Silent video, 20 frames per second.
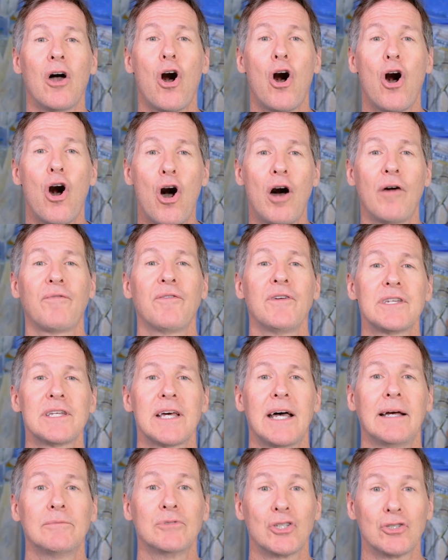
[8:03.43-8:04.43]

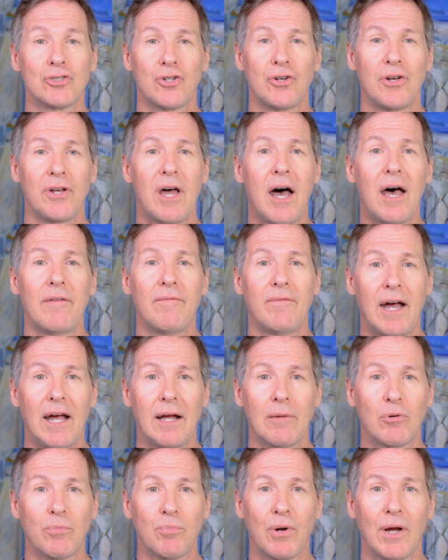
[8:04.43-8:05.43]
oftentimes those are
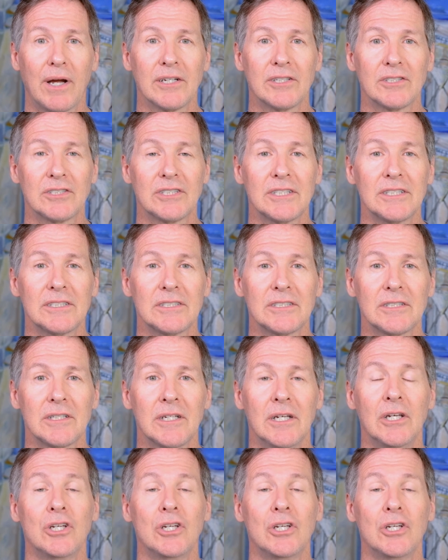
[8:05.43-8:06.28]
non-viable pregnancies.